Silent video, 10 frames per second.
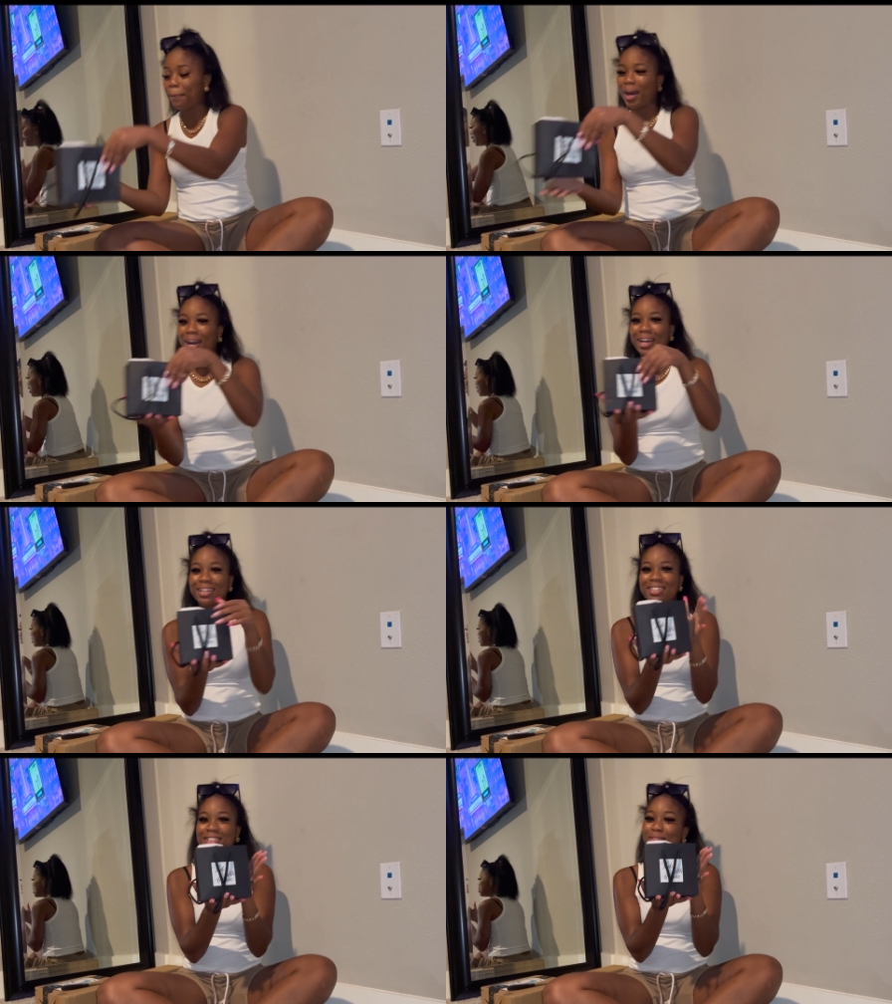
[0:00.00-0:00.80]

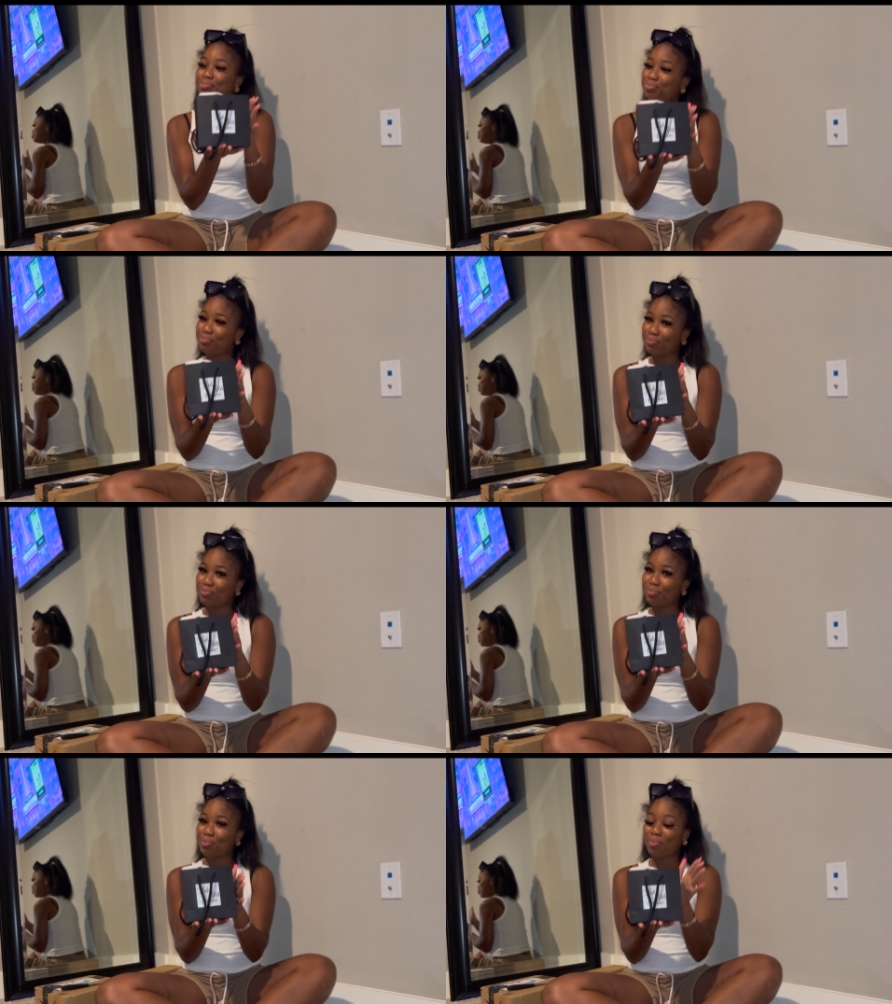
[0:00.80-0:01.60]
unbox
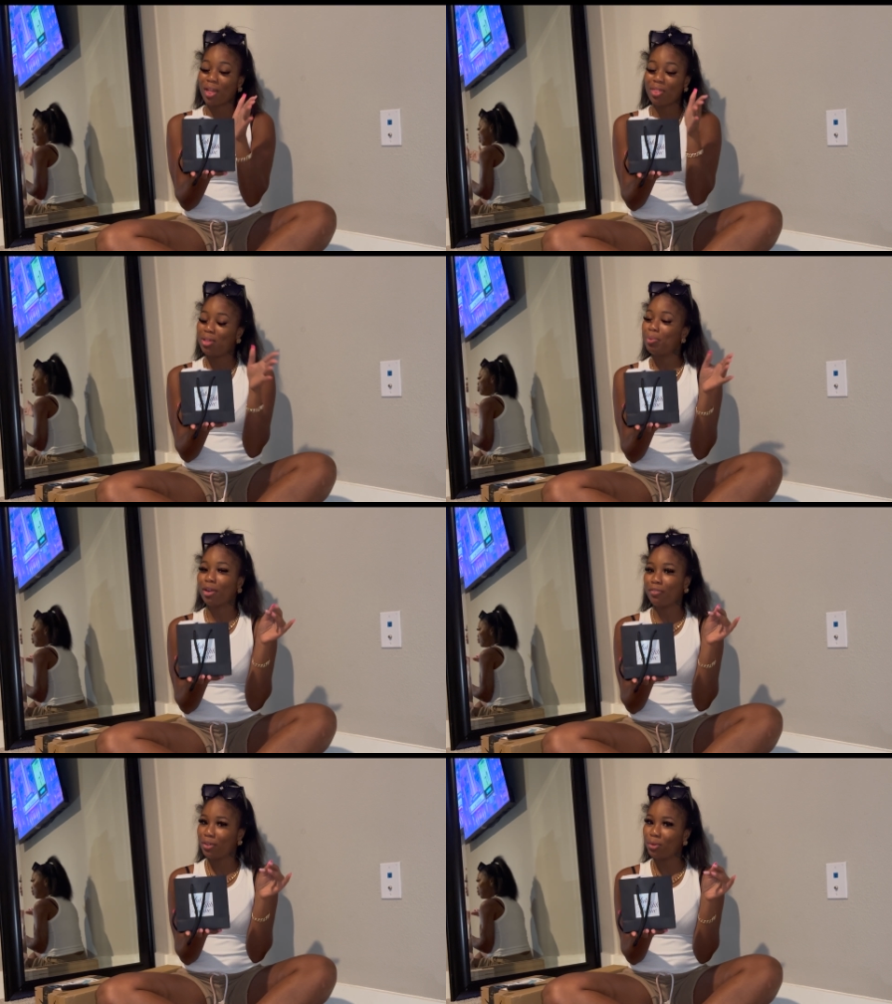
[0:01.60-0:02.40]
the
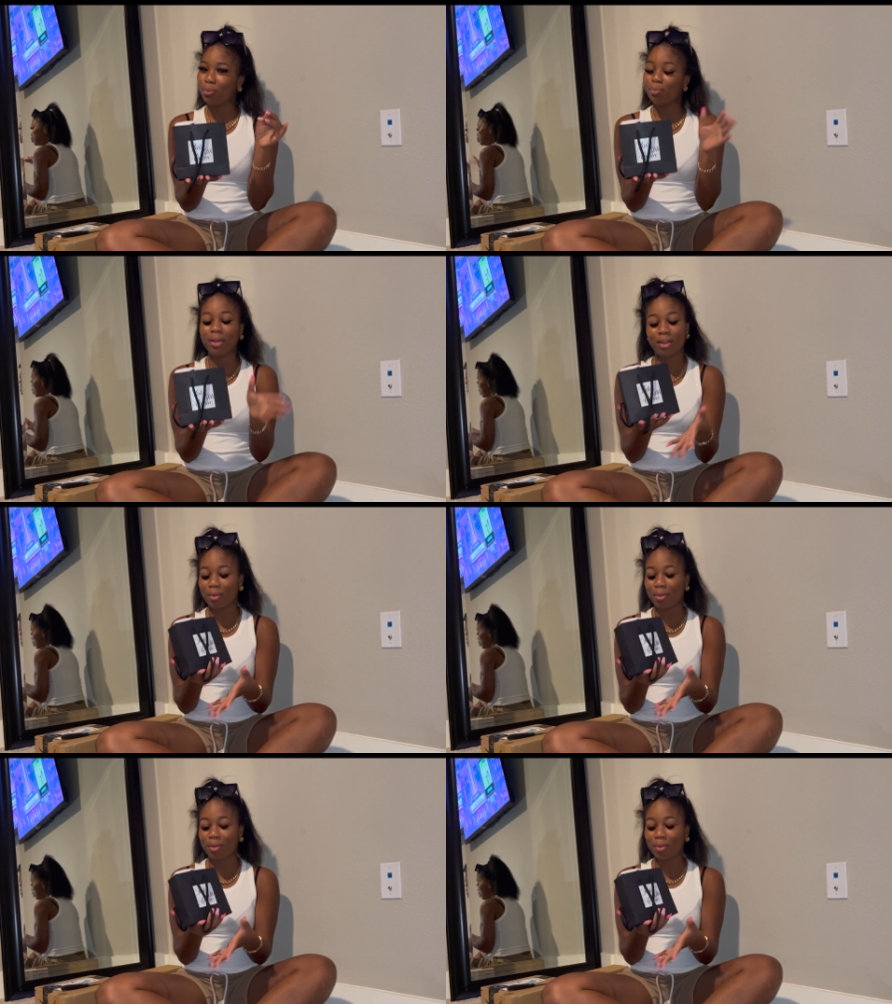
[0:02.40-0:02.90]
perfume